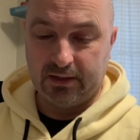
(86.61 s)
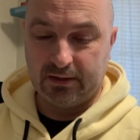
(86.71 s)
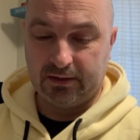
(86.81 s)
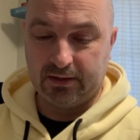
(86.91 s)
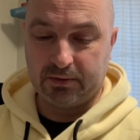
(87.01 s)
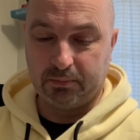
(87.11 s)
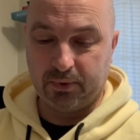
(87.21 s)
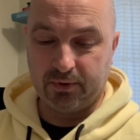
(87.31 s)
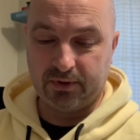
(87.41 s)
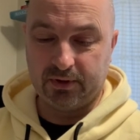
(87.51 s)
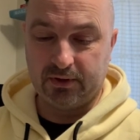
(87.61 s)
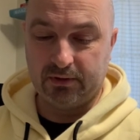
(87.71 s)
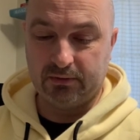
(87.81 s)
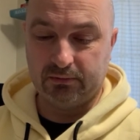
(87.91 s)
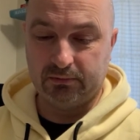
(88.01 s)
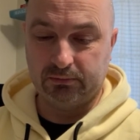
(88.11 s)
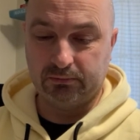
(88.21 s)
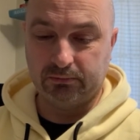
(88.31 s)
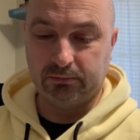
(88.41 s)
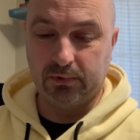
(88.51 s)
This person,
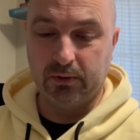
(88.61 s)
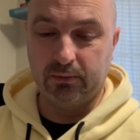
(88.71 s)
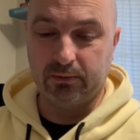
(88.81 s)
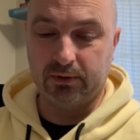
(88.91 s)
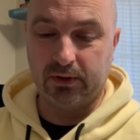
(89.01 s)
is going